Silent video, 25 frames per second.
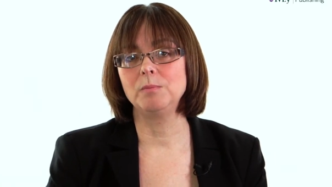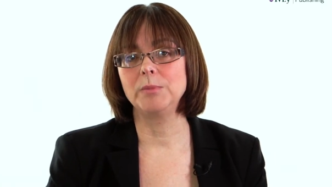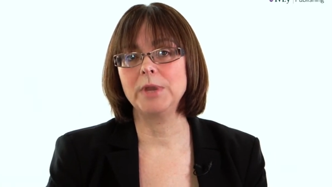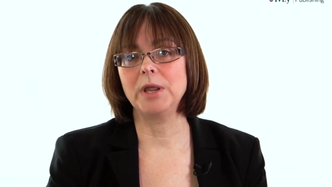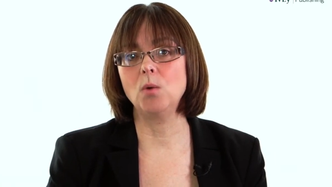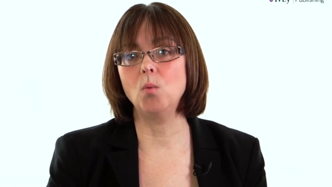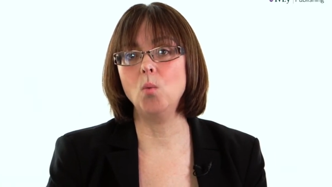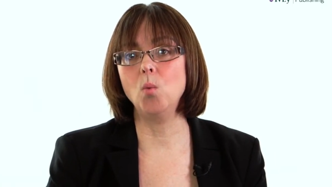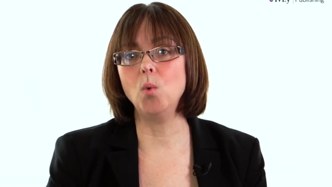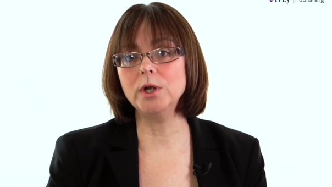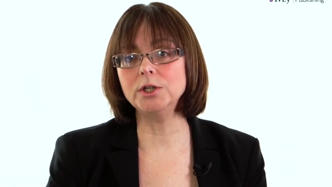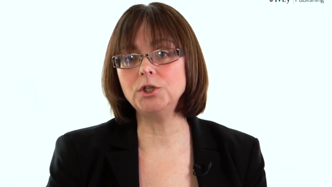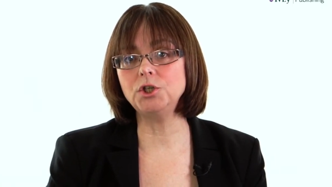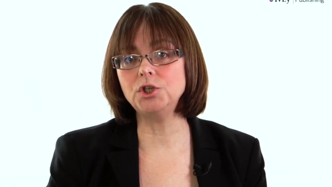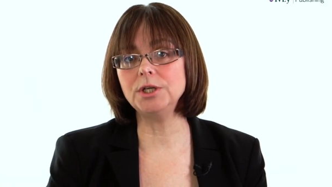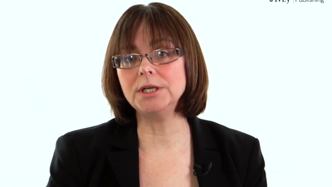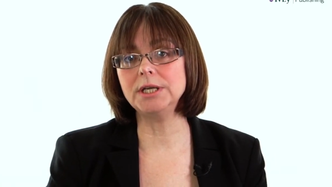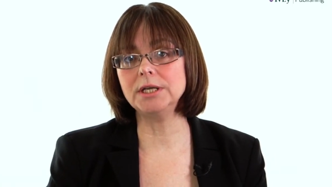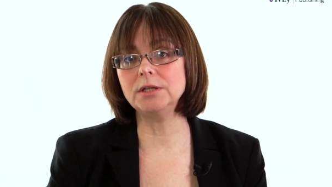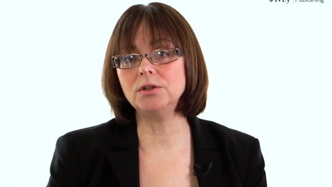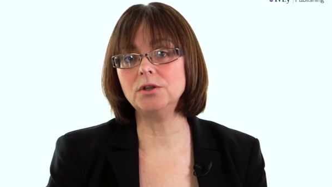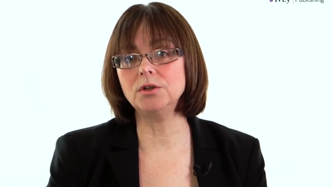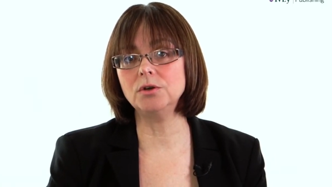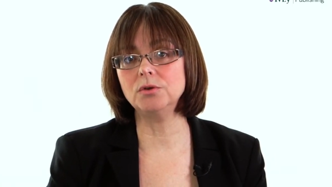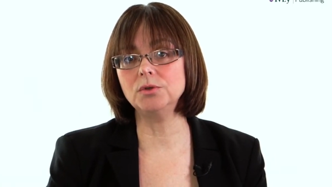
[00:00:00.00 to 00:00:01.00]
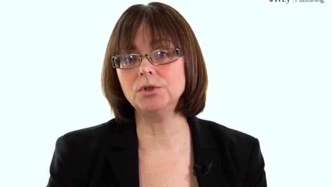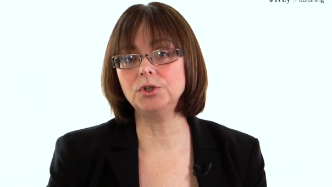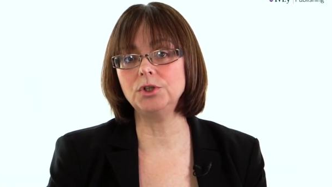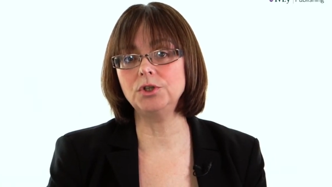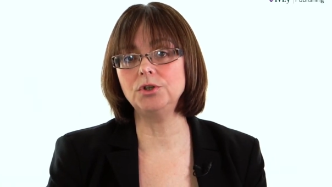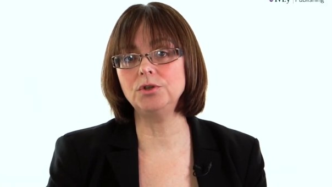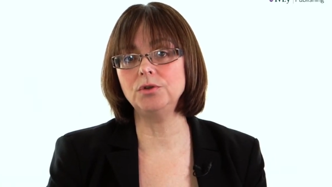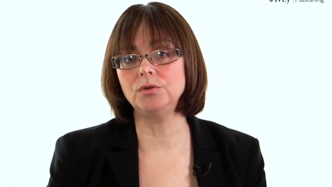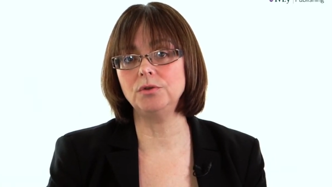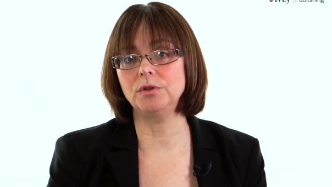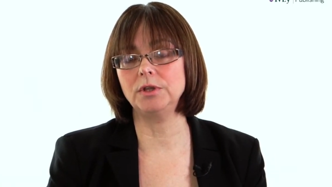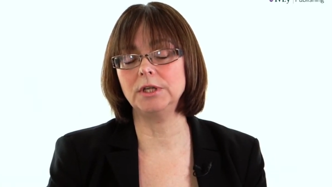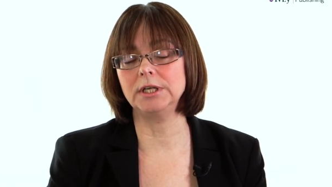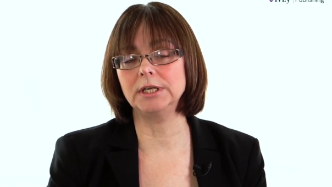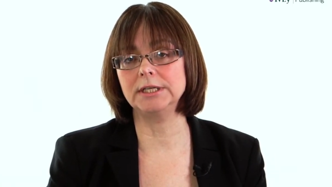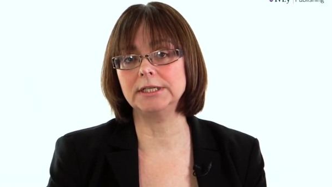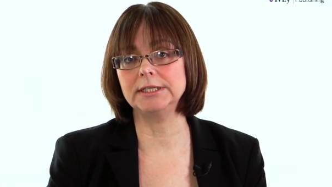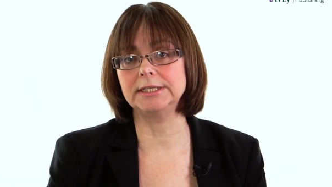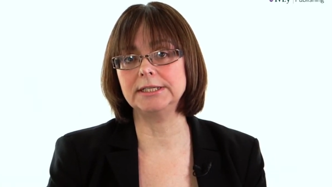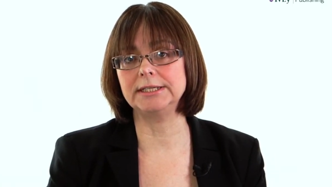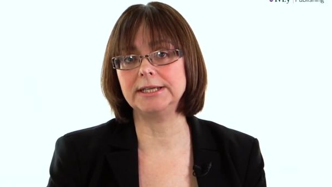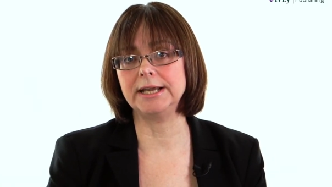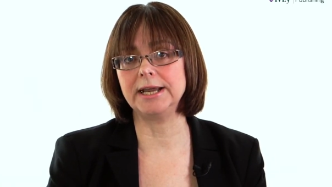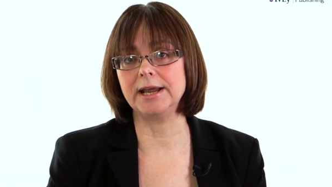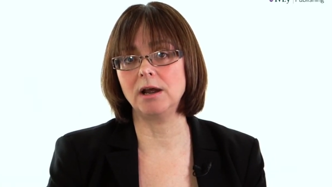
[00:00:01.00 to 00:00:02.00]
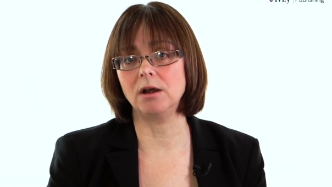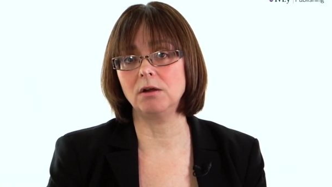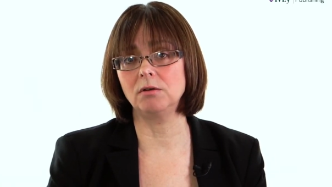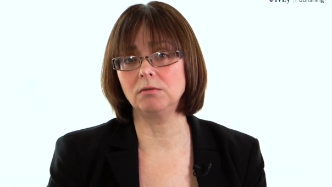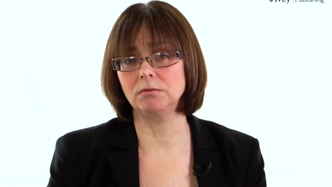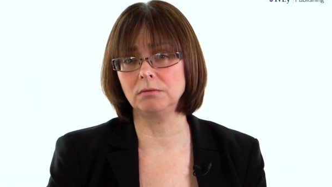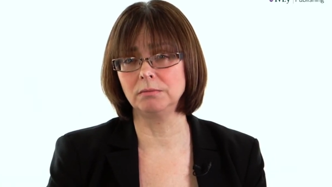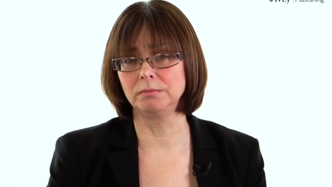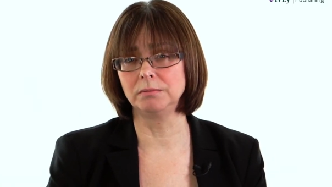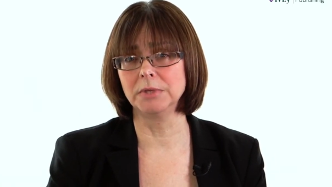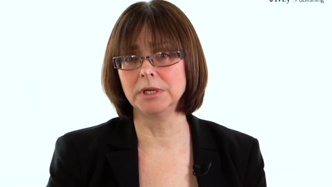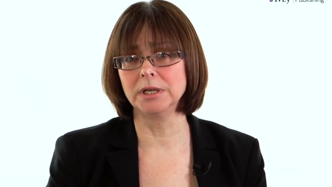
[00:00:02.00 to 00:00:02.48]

And once you get those two things down,